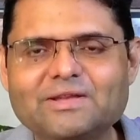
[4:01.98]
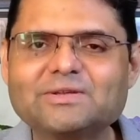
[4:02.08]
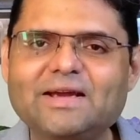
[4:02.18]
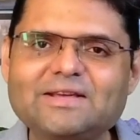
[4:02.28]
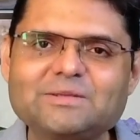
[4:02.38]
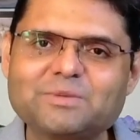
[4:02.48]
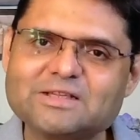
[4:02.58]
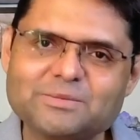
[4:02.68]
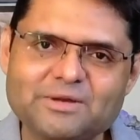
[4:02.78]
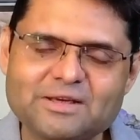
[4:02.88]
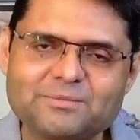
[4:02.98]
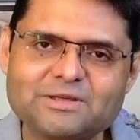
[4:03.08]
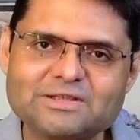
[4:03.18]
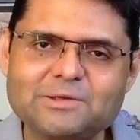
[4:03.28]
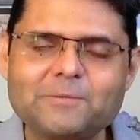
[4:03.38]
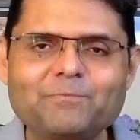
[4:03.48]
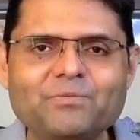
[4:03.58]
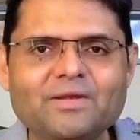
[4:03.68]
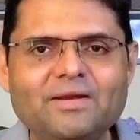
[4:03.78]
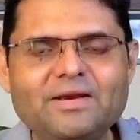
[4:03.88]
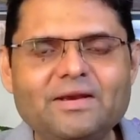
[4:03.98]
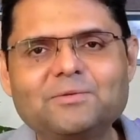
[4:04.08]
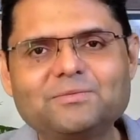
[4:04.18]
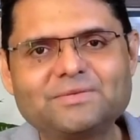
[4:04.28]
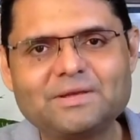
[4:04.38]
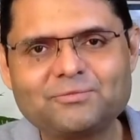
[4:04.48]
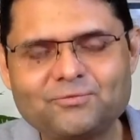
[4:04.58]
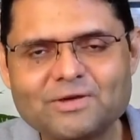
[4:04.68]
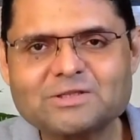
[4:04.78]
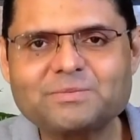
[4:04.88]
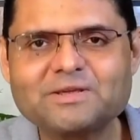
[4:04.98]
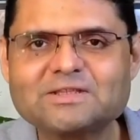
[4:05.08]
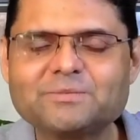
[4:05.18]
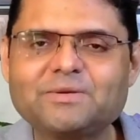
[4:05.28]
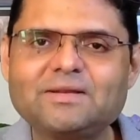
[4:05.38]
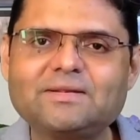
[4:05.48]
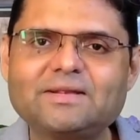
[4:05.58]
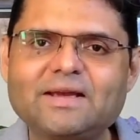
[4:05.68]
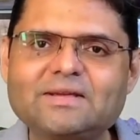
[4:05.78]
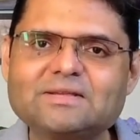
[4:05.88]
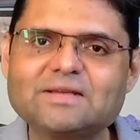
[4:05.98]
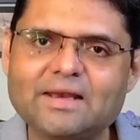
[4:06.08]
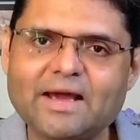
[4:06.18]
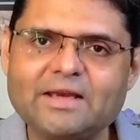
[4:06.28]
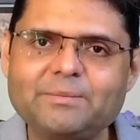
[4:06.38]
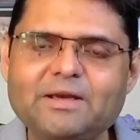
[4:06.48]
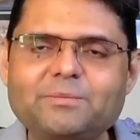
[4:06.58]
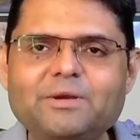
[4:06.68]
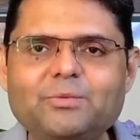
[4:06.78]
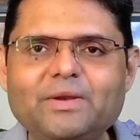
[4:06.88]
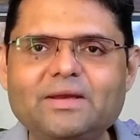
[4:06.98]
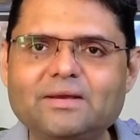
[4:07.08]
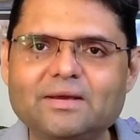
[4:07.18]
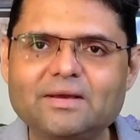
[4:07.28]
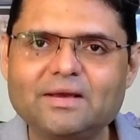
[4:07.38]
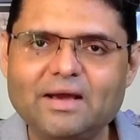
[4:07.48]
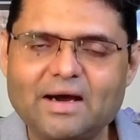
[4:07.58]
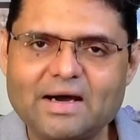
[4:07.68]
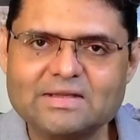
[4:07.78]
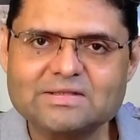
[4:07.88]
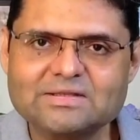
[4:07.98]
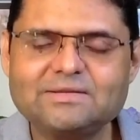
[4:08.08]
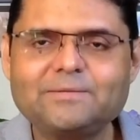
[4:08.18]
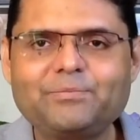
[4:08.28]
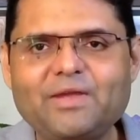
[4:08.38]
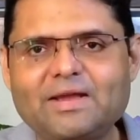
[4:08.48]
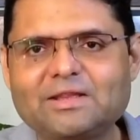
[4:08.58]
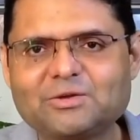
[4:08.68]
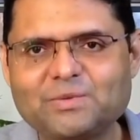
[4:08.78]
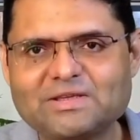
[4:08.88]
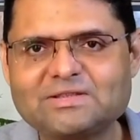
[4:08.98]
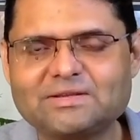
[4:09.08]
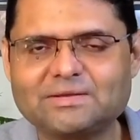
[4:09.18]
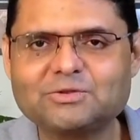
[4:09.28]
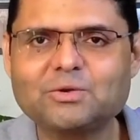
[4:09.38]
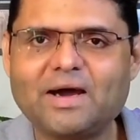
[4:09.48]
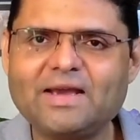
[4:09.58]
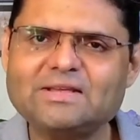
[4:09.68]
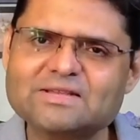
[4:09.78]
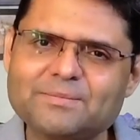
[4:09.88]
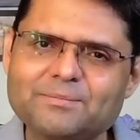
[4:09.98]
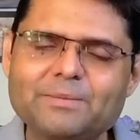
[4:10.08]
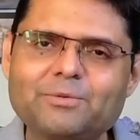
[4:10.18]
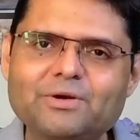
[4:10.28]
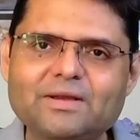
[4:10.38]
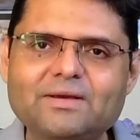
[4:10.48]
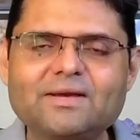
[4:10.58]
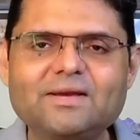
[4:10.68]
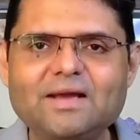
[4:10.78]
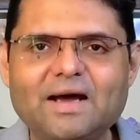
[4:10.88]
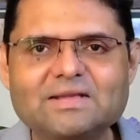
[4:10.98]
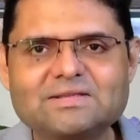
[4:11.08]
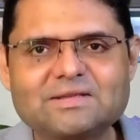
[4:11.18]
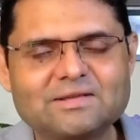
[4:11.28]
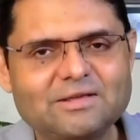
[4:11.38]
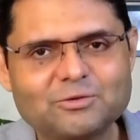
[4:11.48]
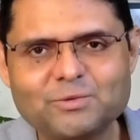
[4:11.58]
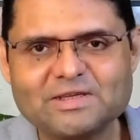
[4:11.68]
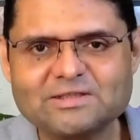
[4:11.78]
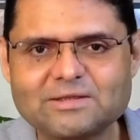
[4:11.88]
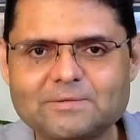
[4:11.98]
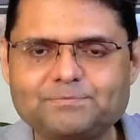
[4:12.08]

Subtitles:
that is principle number 0. Now, the first principle, that is alignment between answer and the question. So I simply put it, answer the question.